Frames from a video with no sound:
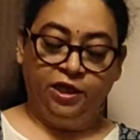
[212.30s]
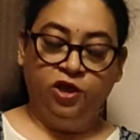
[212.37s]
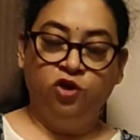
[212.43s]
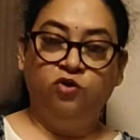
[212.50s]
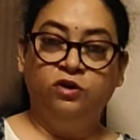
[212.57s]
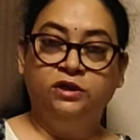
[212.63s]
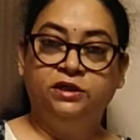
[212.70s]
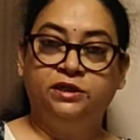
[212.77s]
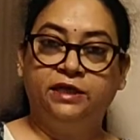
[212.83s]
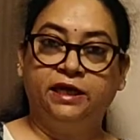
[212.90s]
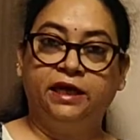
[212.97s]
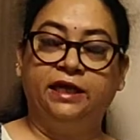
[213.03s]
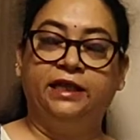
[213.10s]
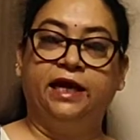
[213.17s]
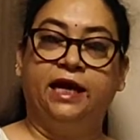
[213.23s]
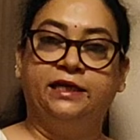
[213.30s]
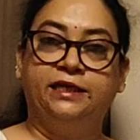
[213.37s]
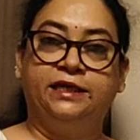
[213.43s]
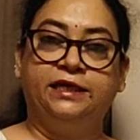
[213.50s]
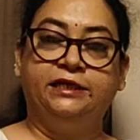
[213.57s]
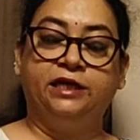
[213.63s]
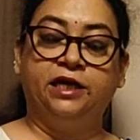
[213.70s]
And you'll see
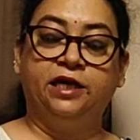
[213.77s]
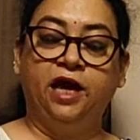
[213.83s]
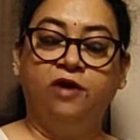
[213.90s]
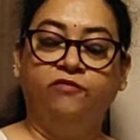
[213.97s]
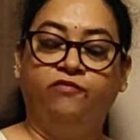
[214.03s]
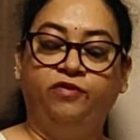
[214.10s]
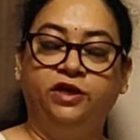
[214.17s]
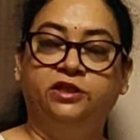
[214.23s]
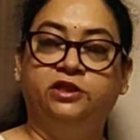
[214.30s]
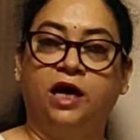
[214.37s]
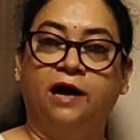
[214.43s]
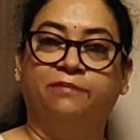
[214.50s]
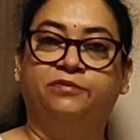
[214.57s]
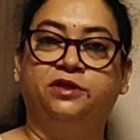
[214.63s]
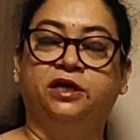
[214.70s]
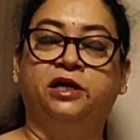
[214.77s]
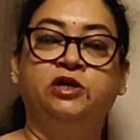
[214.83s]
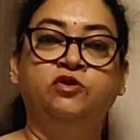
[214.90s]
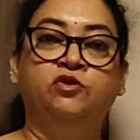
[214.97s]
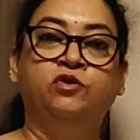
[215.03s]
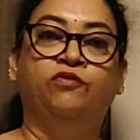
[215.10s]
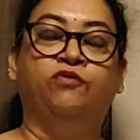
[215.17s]
that each and every
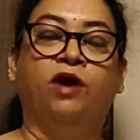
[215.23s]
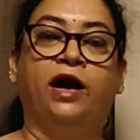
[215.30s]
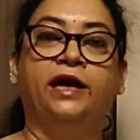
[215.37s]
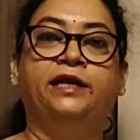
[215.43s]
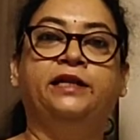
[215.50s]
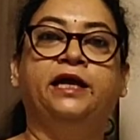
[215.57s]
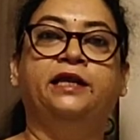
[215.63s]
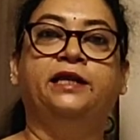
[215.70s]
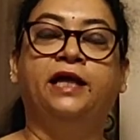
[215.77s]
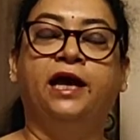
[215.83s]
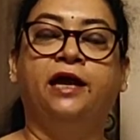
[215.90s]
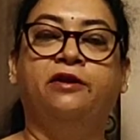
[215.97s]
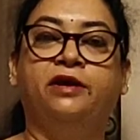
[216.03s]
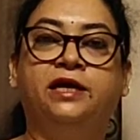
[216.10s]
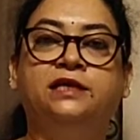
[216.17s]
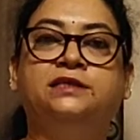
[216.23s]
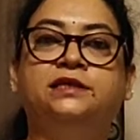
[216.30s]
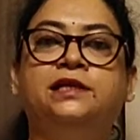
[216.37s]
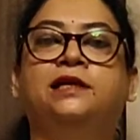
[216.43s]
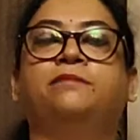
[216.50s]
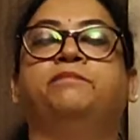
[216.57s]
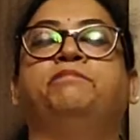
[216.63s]
chapter you'll find that there
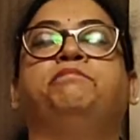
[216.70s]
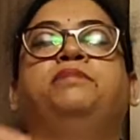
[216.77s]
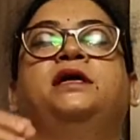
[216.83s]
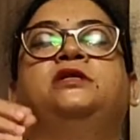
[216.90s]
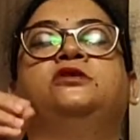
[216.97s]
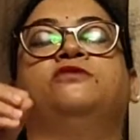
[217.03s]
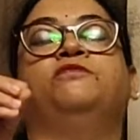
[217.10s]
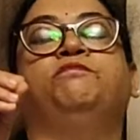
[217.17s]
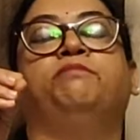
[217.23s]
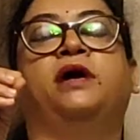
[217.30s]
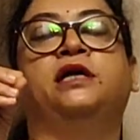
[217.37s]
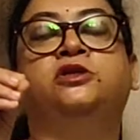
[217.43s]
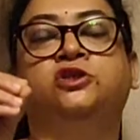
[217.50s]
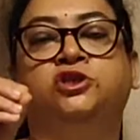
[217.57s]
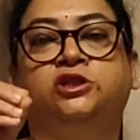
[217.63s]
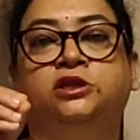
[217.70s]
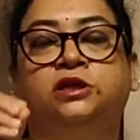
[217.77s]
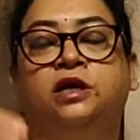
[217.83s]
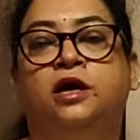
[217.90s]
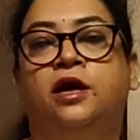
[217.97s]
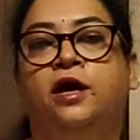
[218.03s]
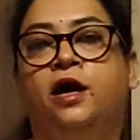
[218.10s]
is a bit of
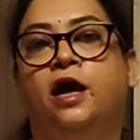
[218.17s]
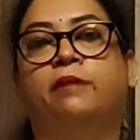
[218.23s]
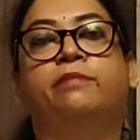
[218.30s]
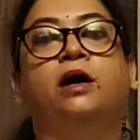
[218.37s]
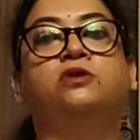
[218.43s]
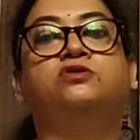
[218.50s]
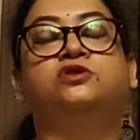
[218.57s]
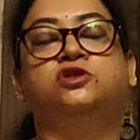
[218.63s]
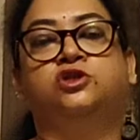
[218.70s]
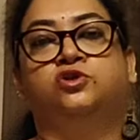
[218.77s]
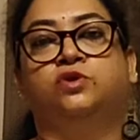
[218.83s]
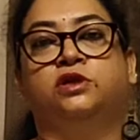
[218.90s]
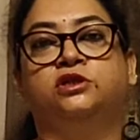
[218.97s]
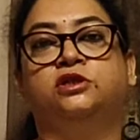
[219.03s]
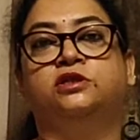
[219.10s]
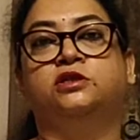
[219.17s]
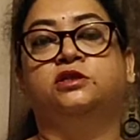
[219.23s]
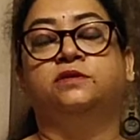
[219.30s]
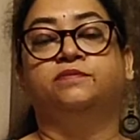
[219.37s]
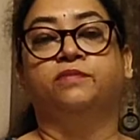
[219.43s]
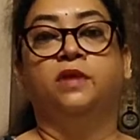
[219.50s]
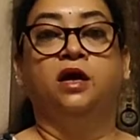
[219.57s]
mention about
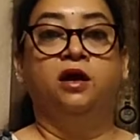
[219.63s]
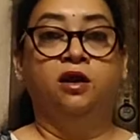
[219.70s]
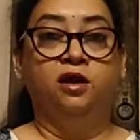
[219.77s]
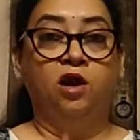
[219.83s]
situationism.